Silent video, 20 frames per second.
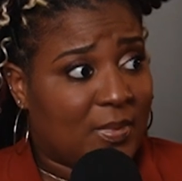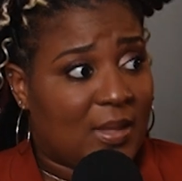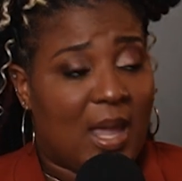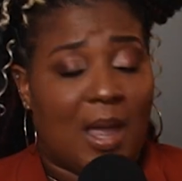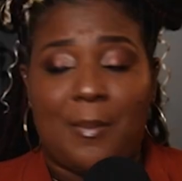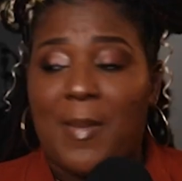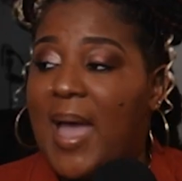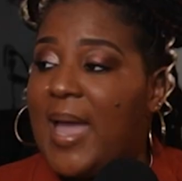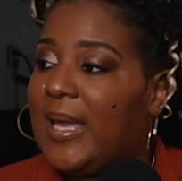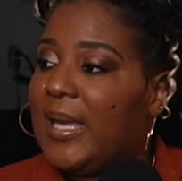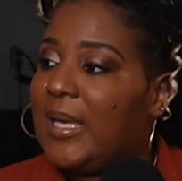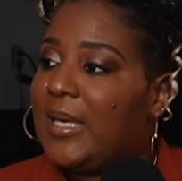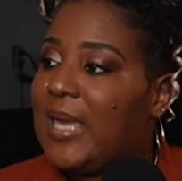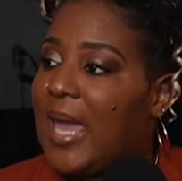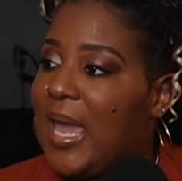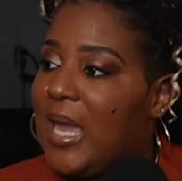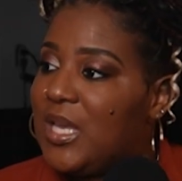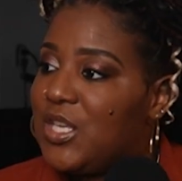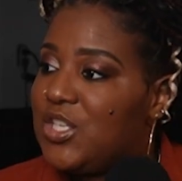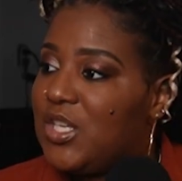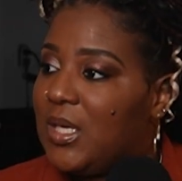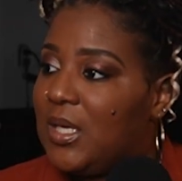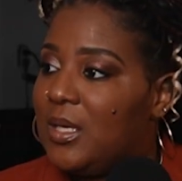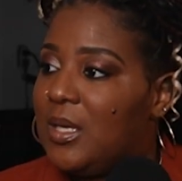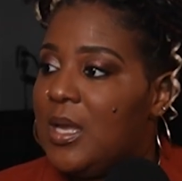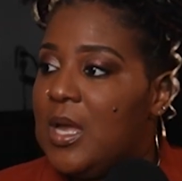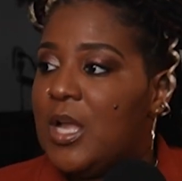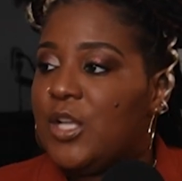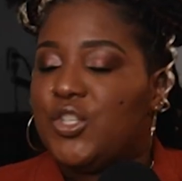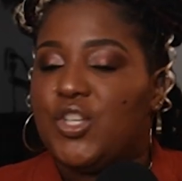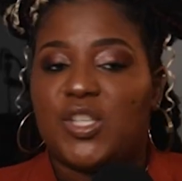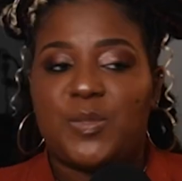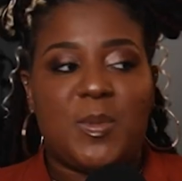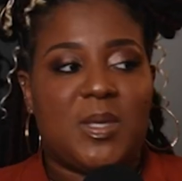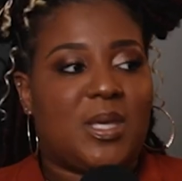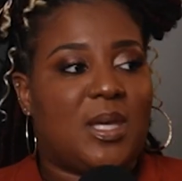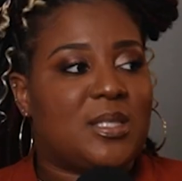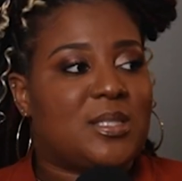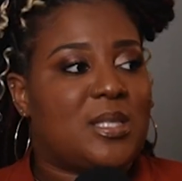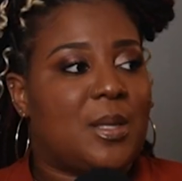Am I engaging? Just
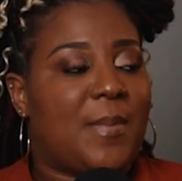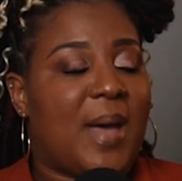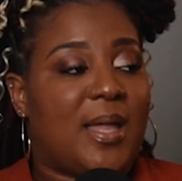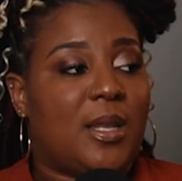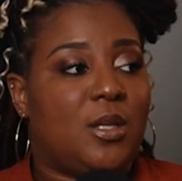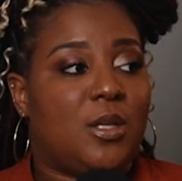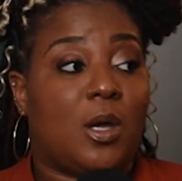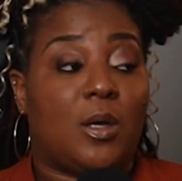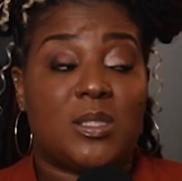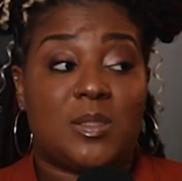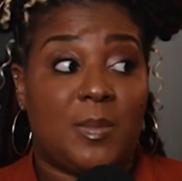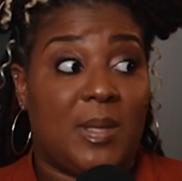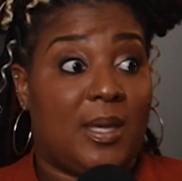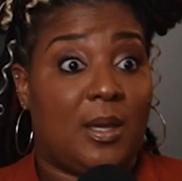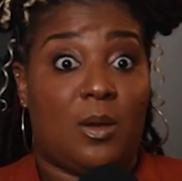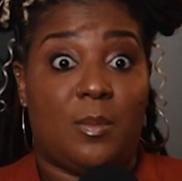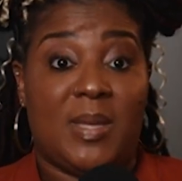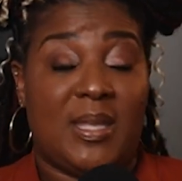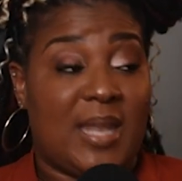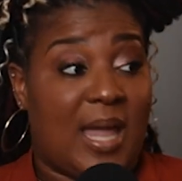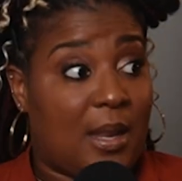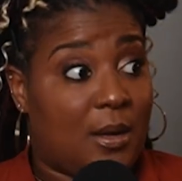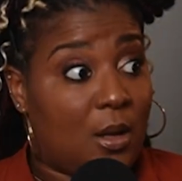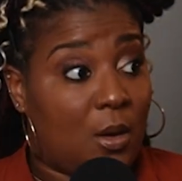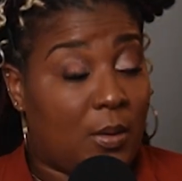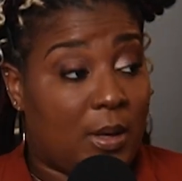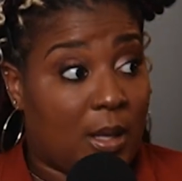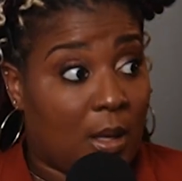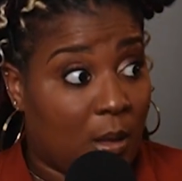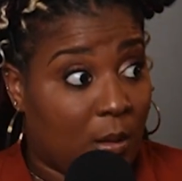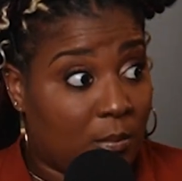because somebody knows me don't mean I know them.